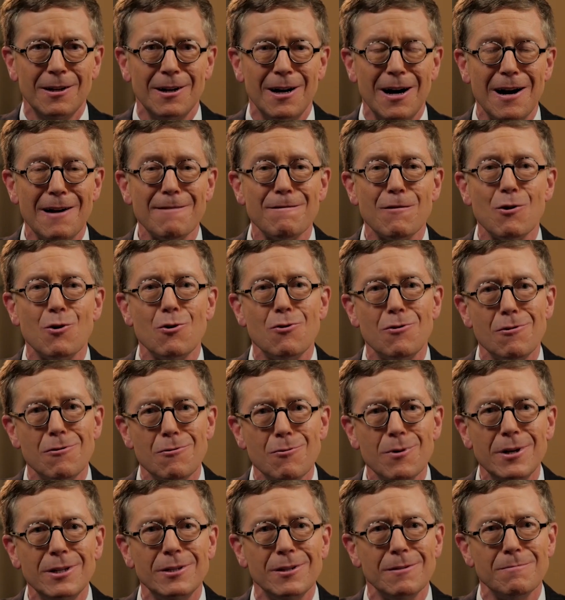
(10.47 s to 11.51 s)
I've
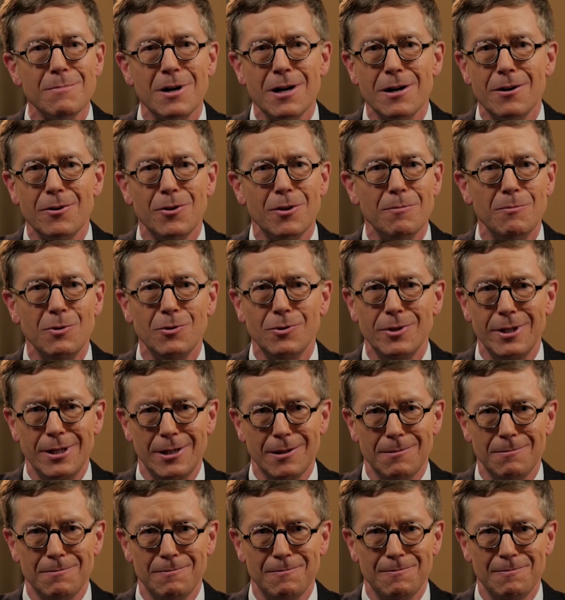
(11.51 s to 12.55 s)
always admired the
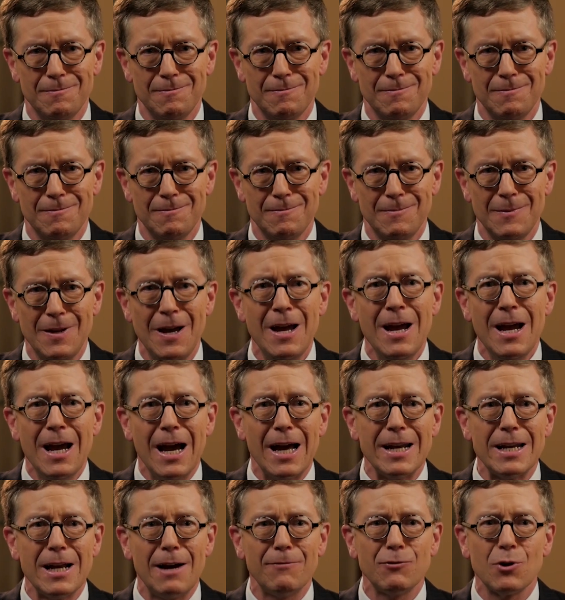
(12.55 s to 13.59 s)
museum,
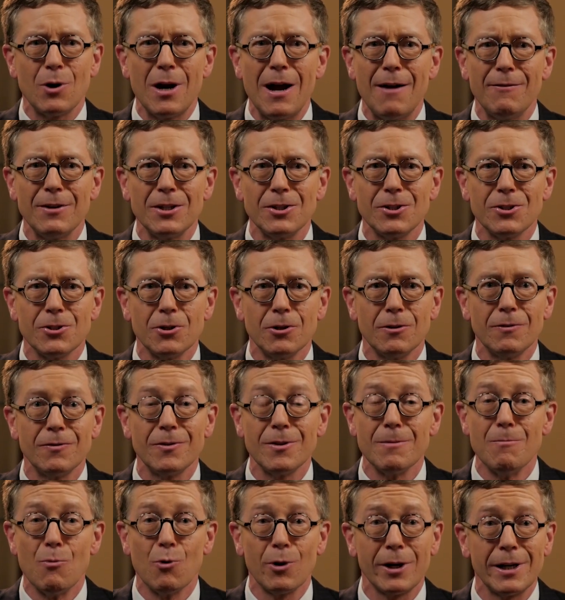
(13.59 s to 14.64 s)
and after having served
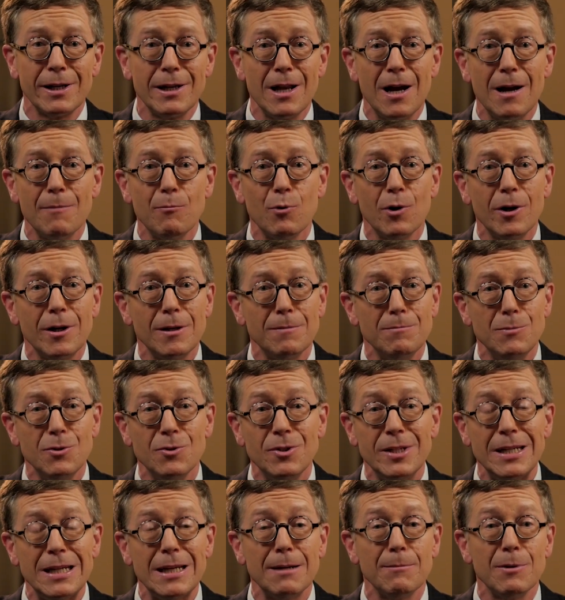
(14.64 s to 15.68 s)
the Morgan Library and
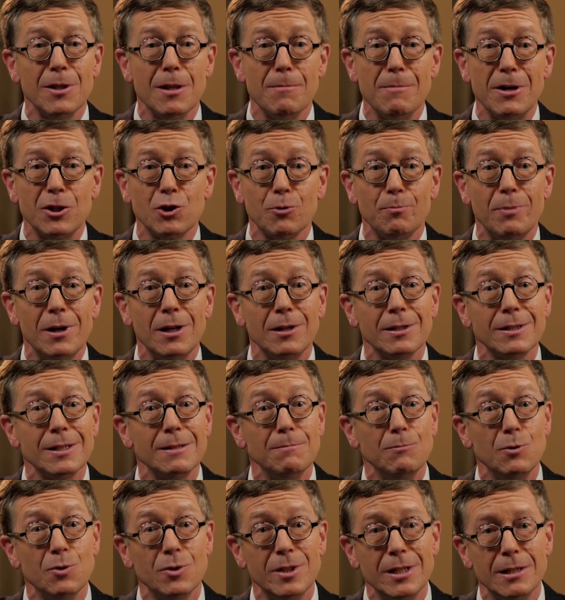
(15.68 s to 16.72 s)
Museum and the
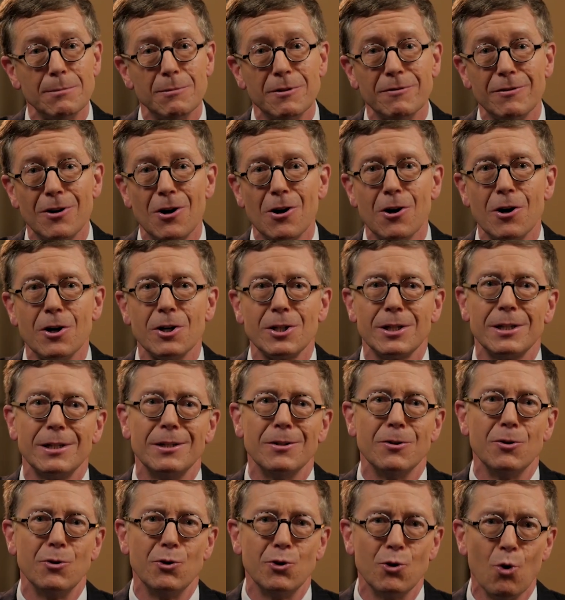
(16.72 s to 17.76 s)
Metropolitan Museum of Art
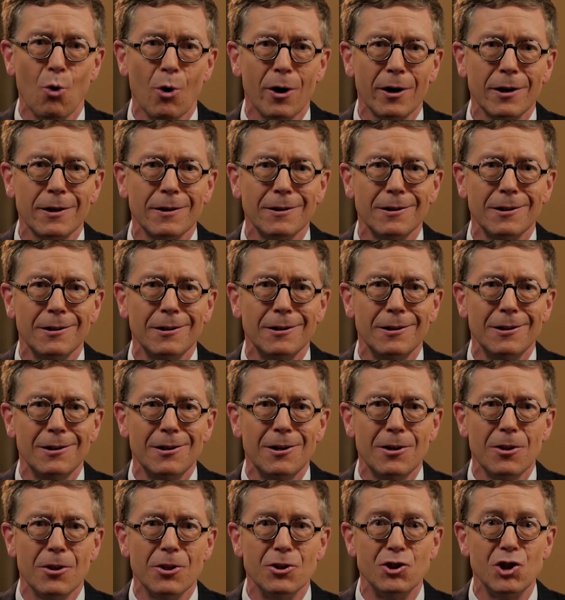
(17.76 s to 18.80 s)
in New York,
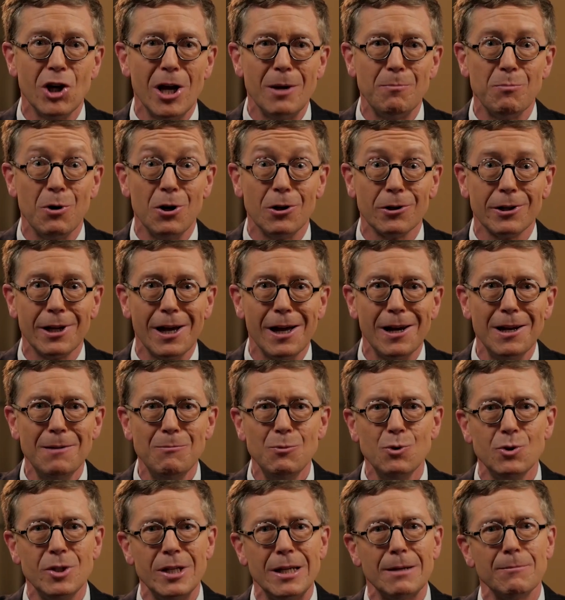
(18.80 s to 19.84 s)
the J. Paul Getty
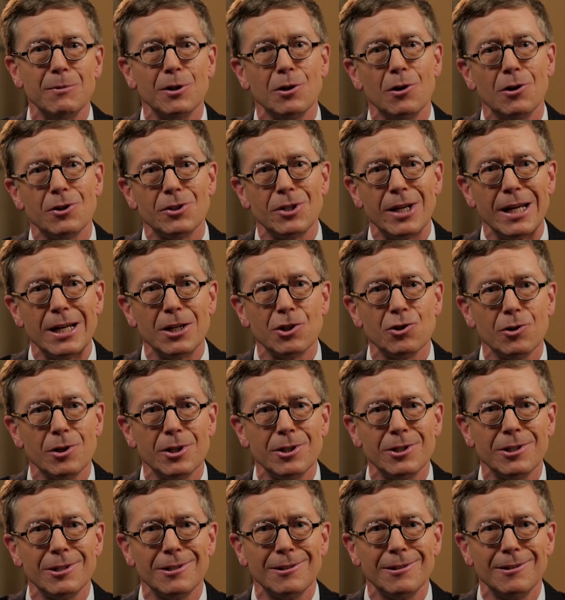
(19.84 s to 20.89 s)
Museum in Los
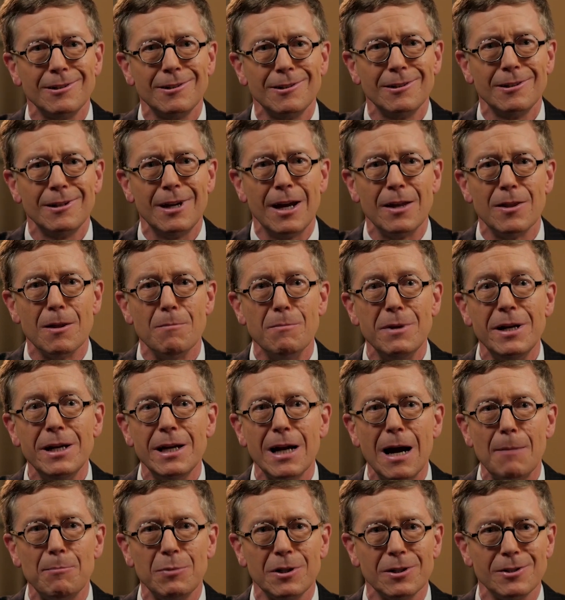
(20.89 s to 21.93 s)
Angeles, and the
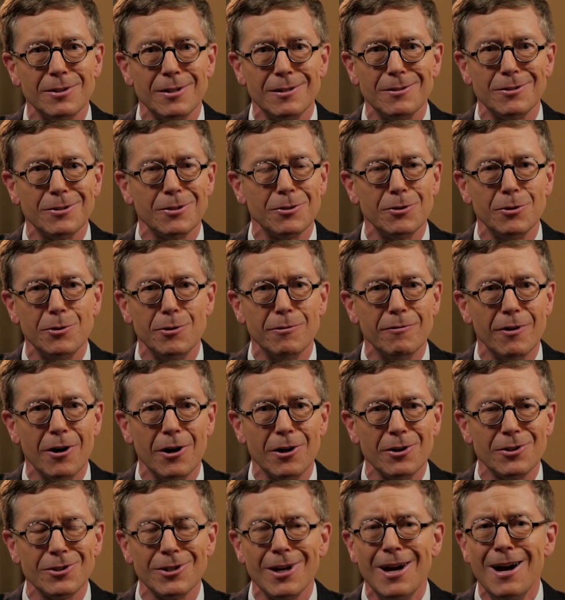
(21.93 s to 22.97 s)
Minneapolis Institute of
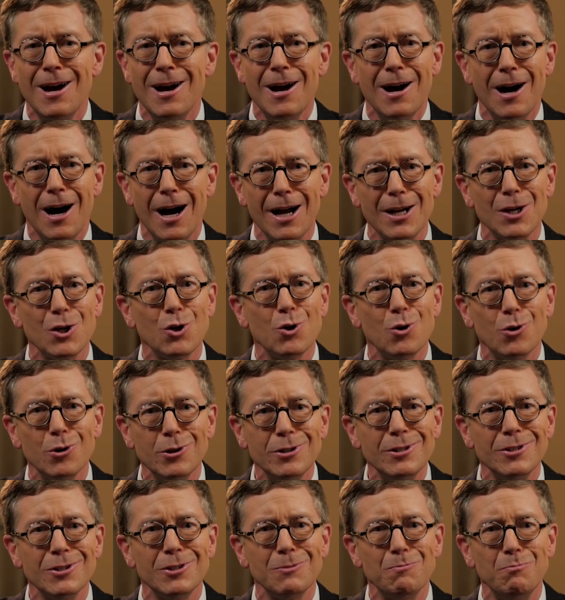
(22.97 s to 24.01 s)
Arts, I
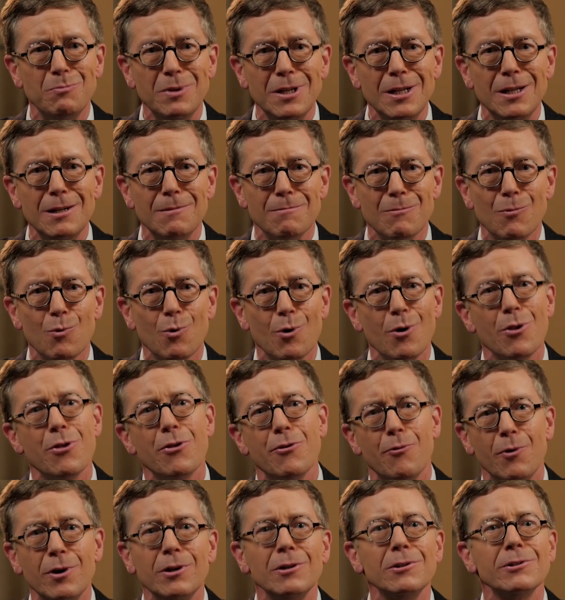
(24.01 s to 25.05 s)
couldn't be more
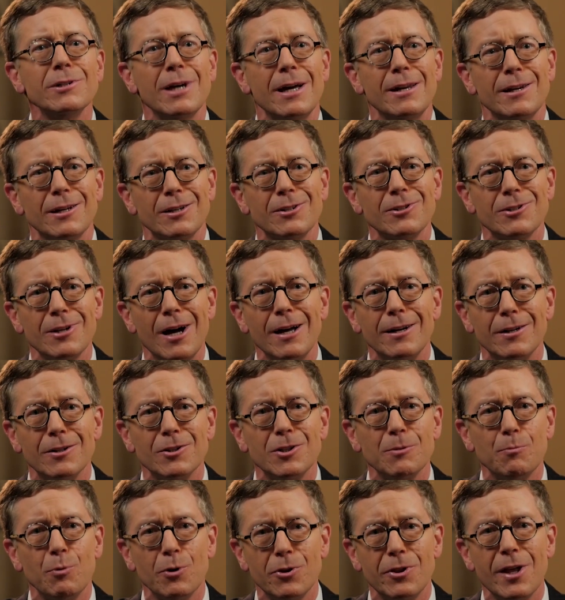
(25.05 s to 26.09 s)
thrilled and excited
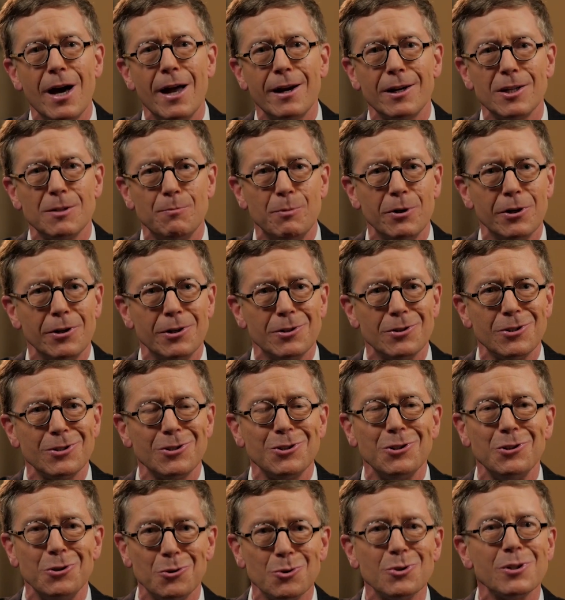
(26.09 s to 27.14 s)
to put that experience
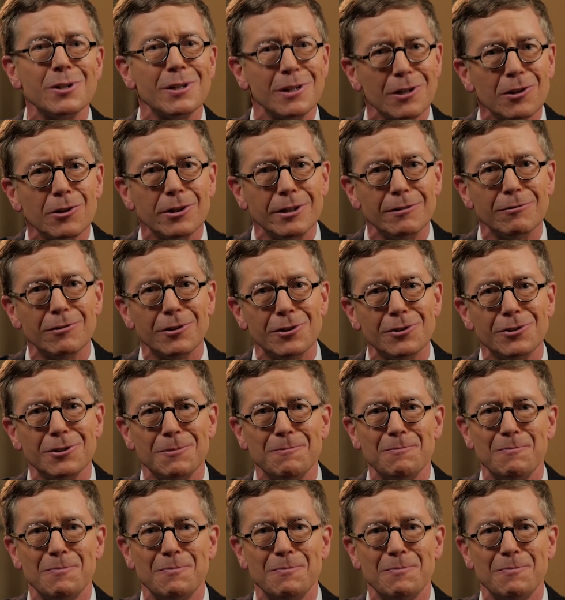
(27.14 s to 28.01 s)
to use in Cleveland.